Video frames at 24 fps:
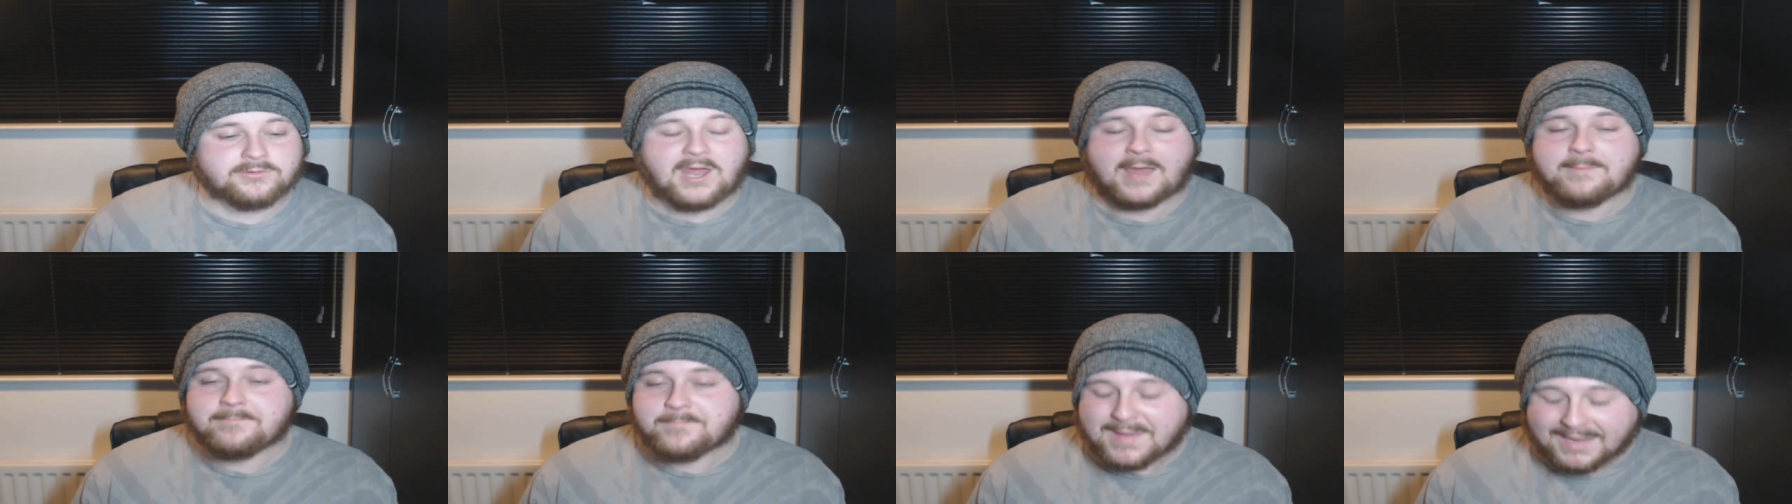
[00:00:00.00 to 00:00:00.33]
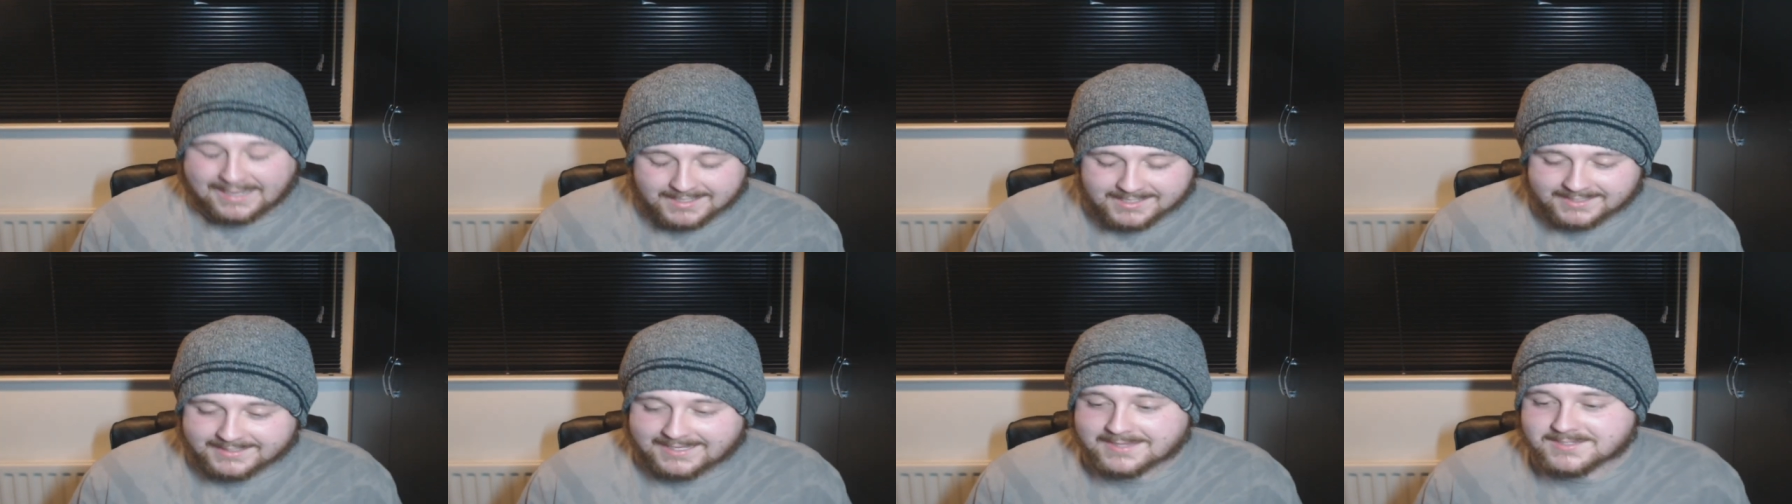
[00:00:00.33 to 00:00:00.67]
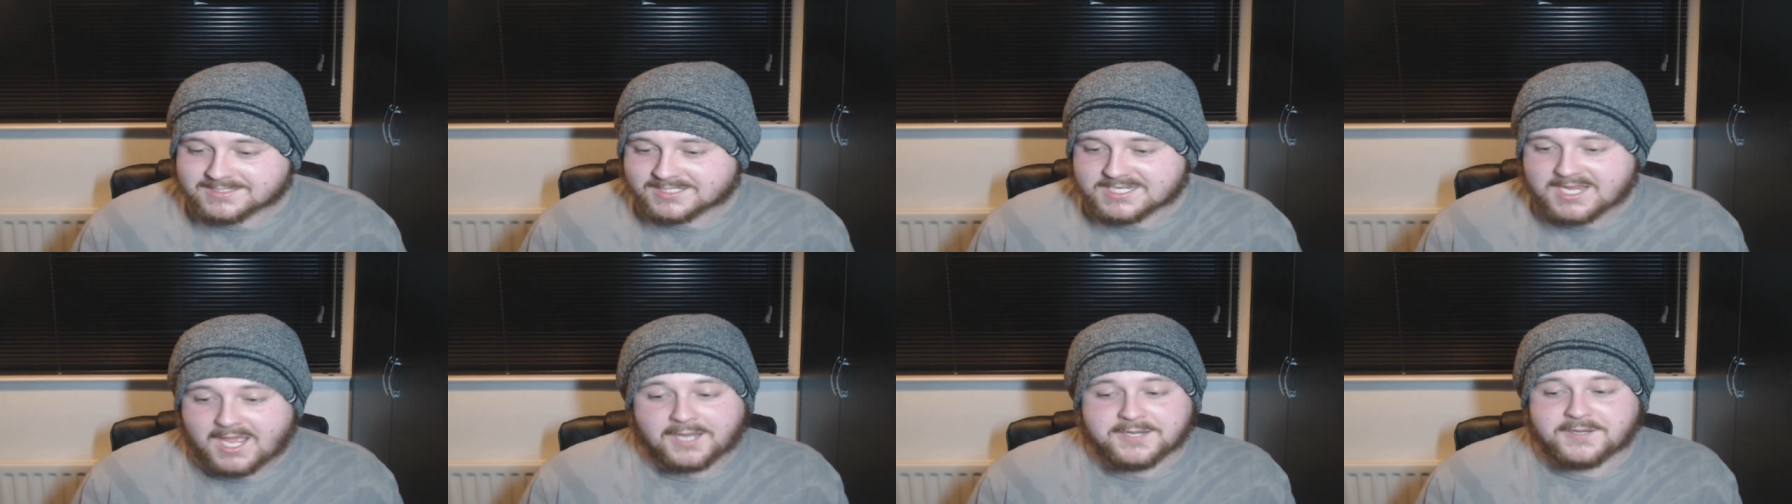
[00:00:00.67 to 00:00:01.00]
I'm picking
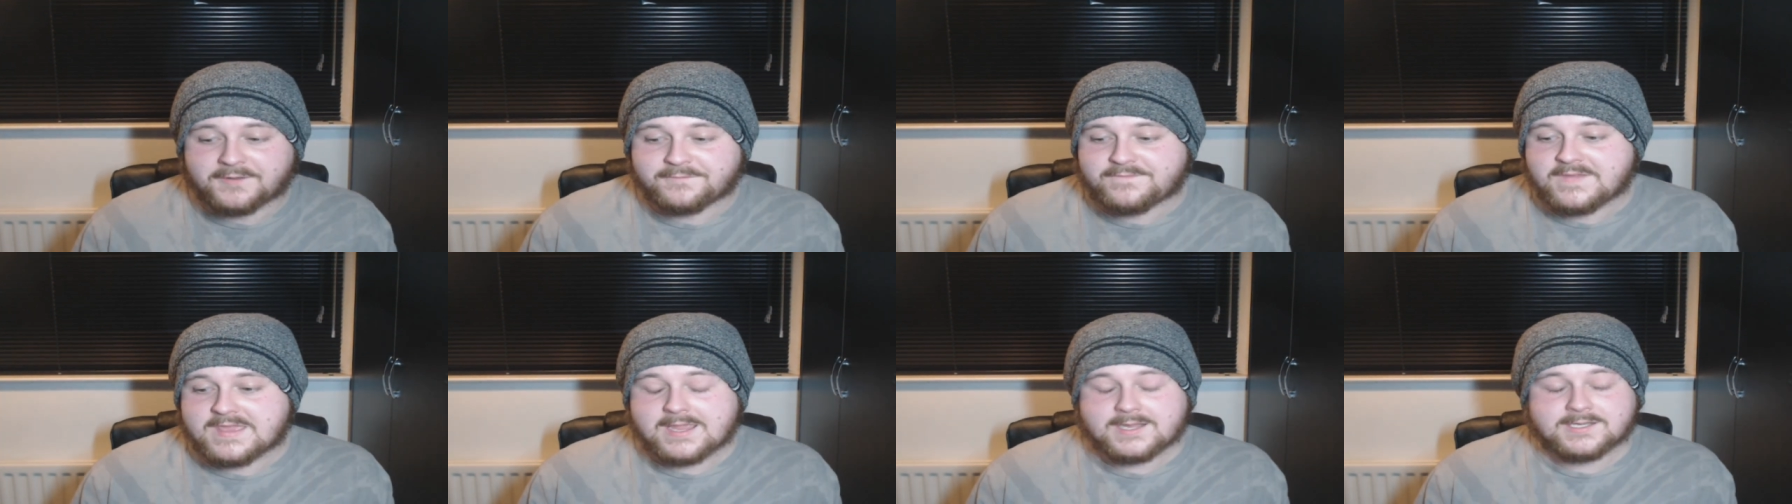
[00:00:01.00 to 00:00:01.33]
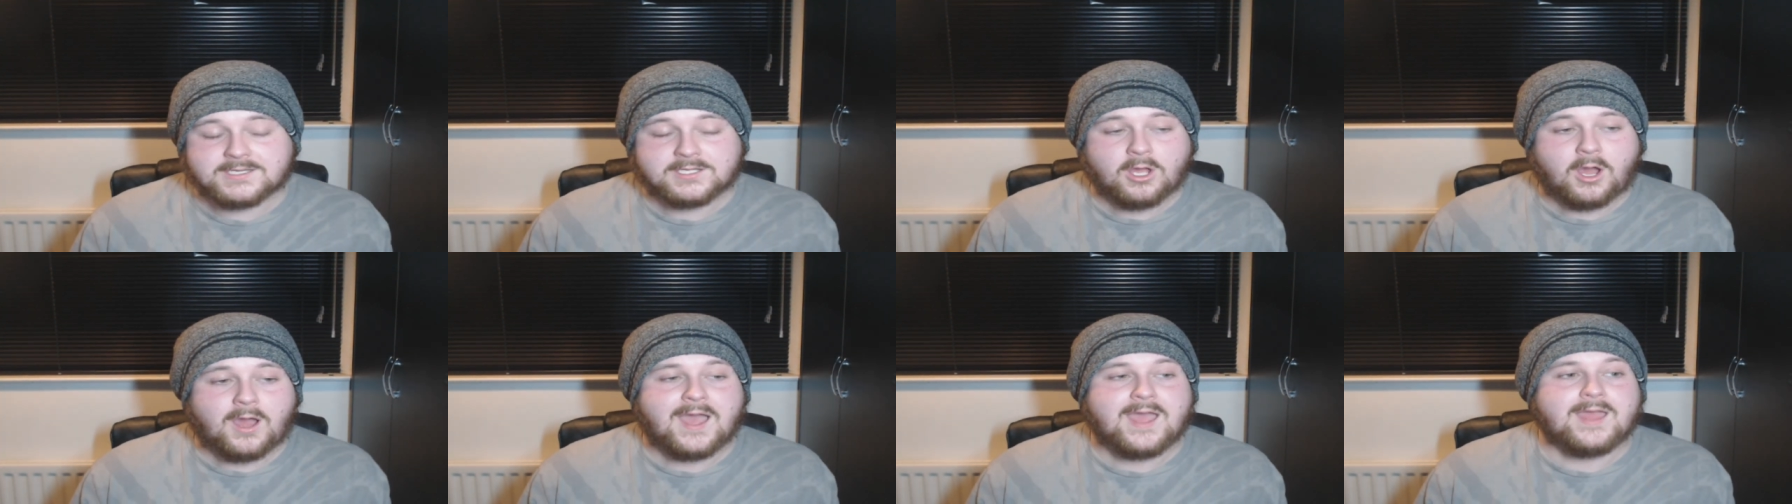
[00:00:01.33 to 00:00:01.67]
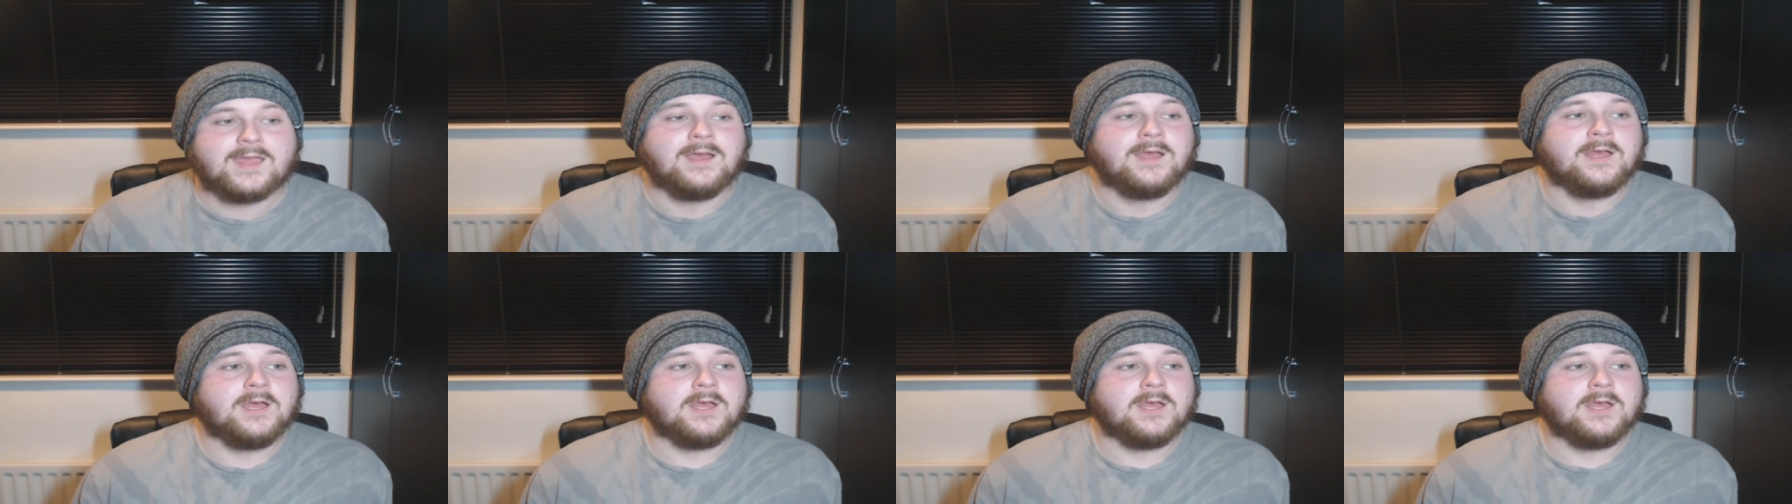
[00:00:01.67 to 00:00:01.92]
against the undefeated guy.